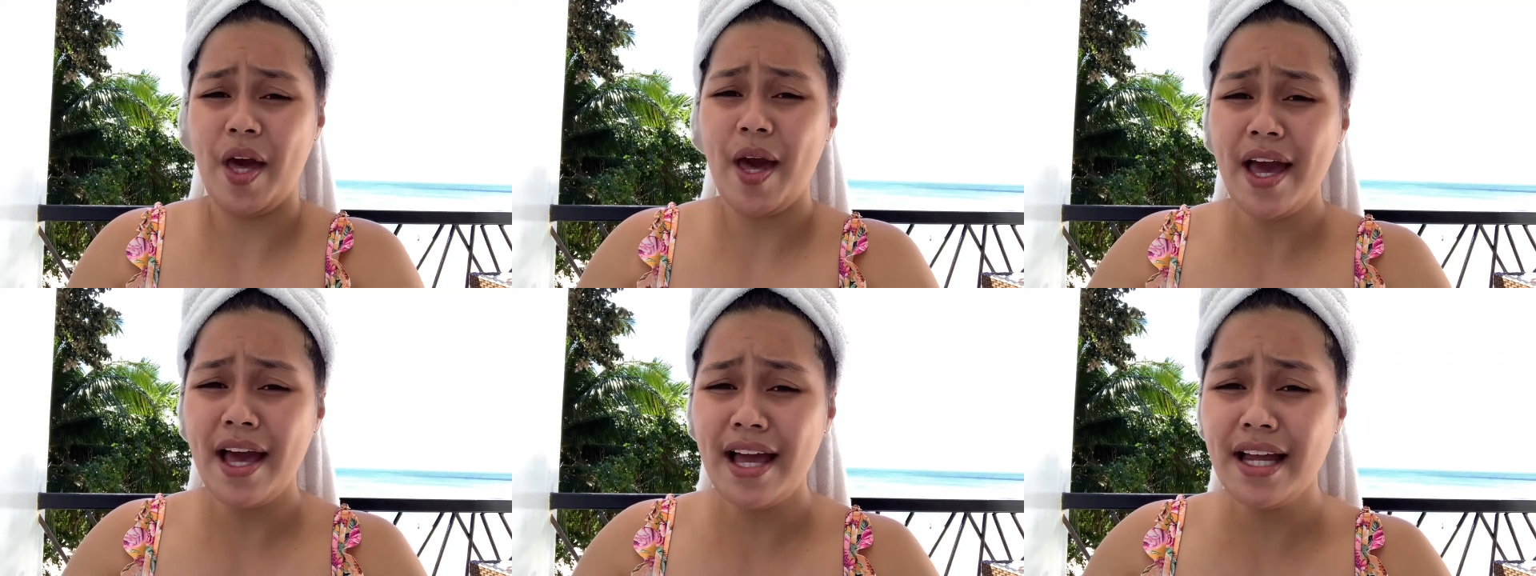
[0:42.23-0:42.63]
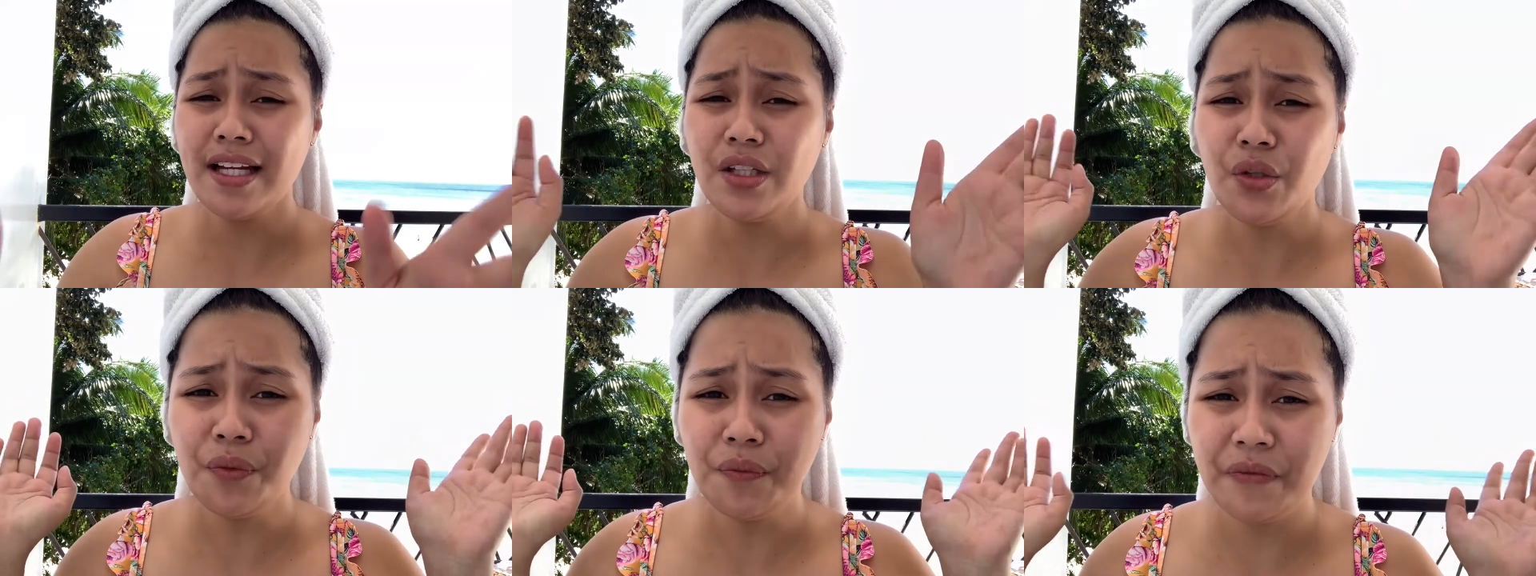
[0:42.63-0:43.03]
And
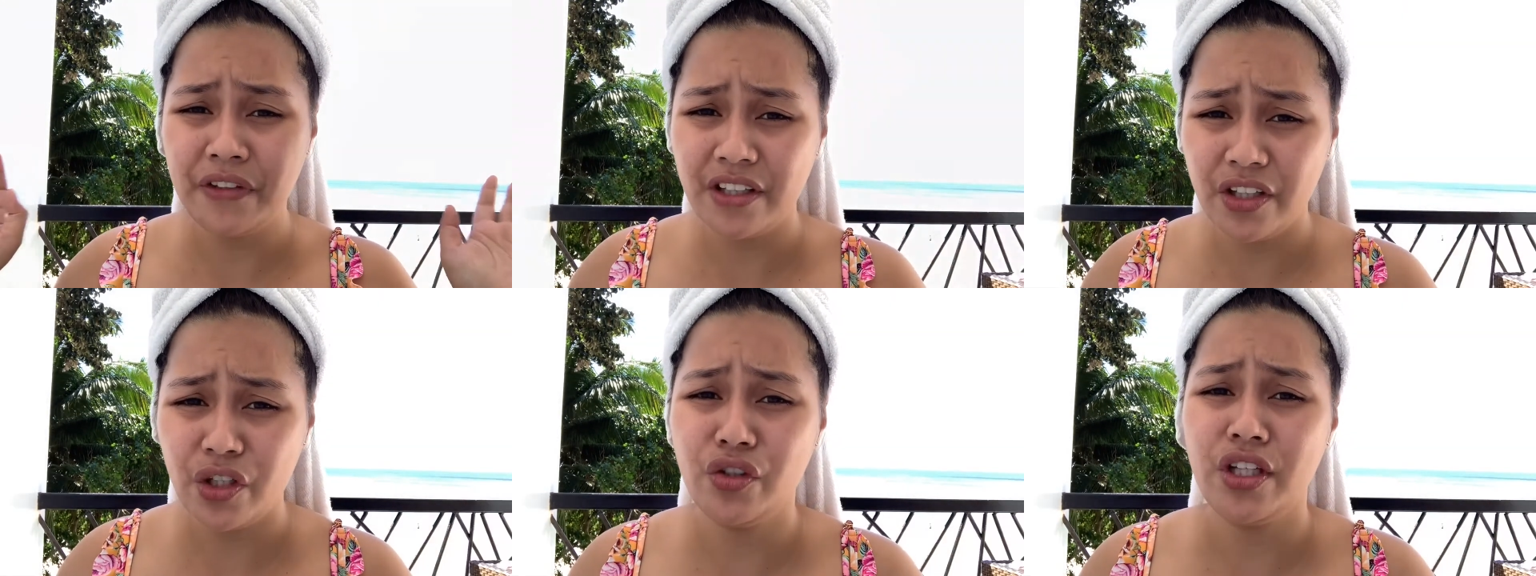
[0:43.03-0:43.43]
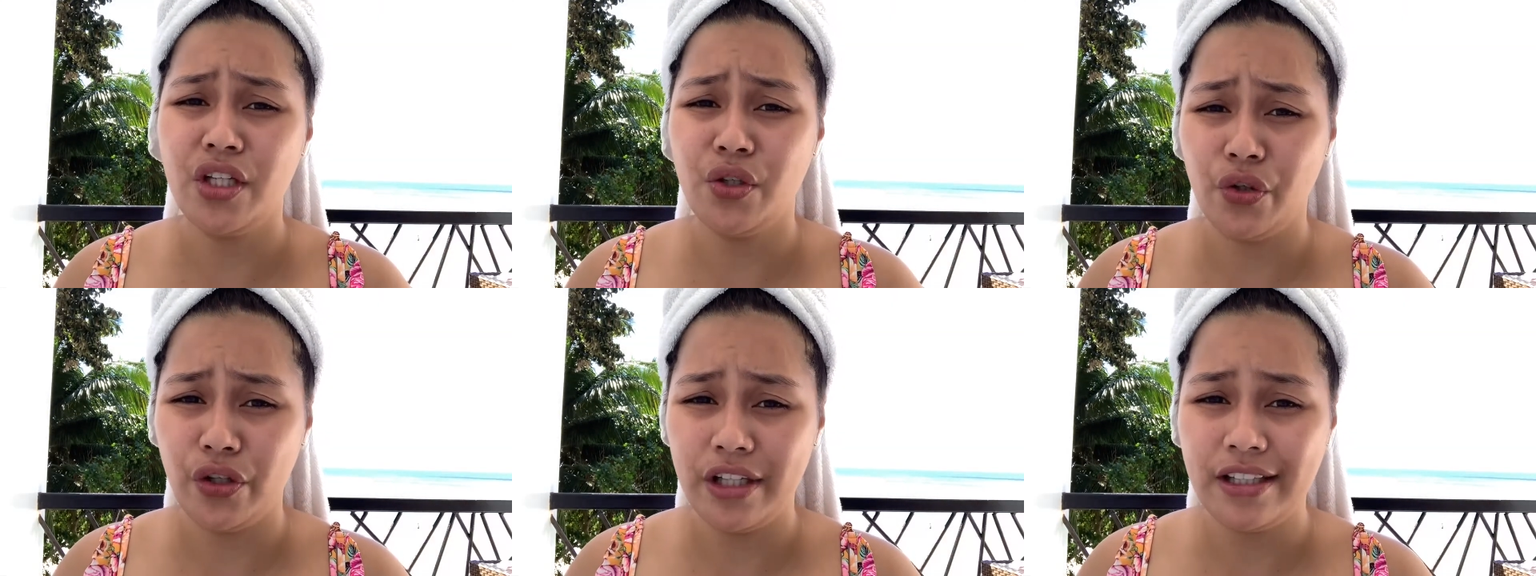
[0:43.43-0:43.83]
yung video na
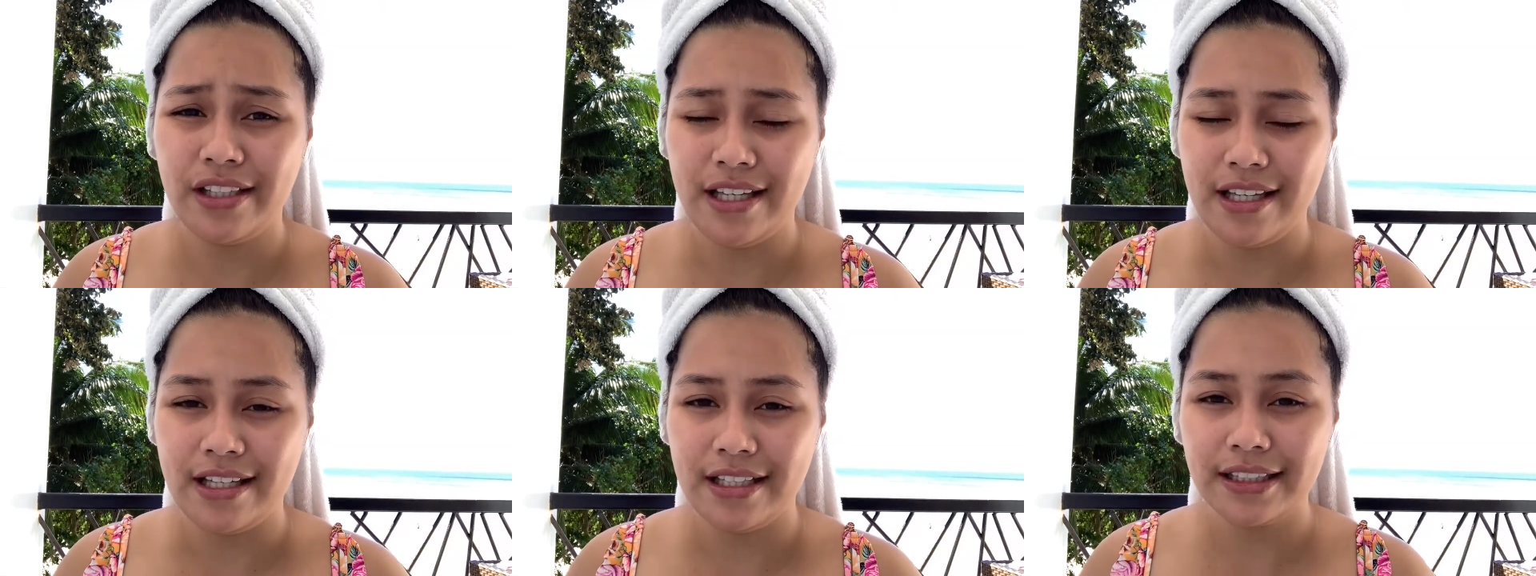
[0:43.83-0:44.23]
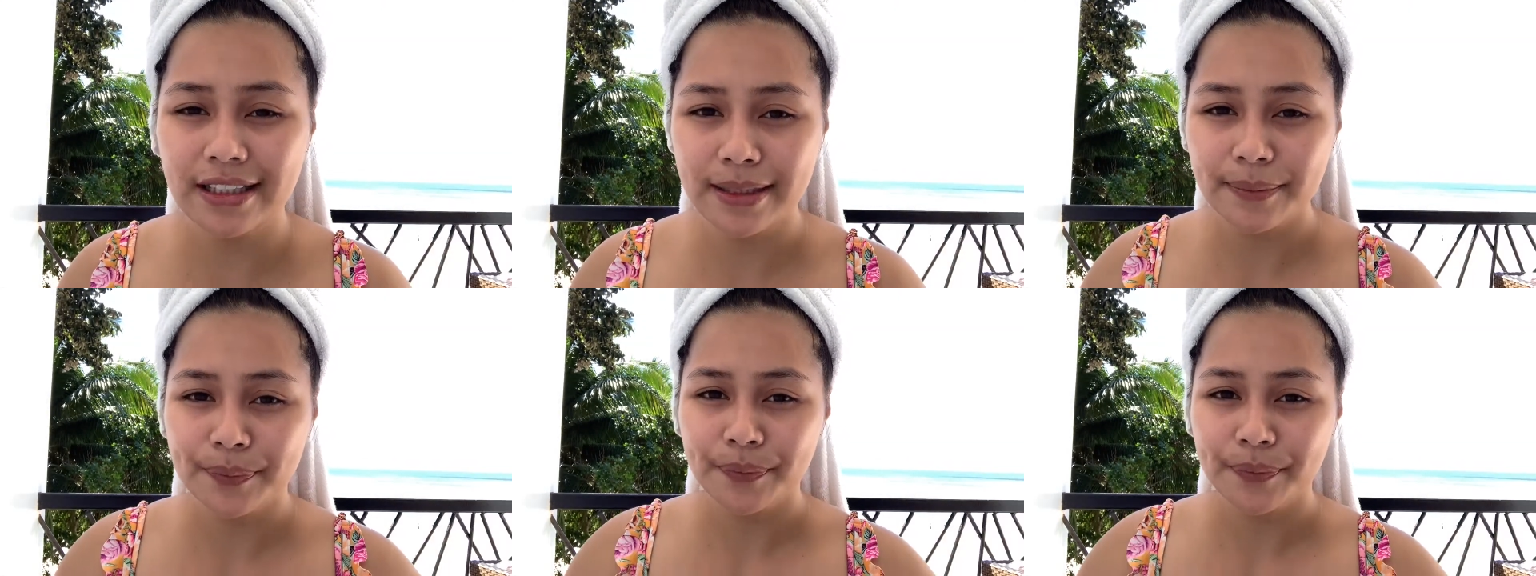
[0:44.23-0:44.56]
yon is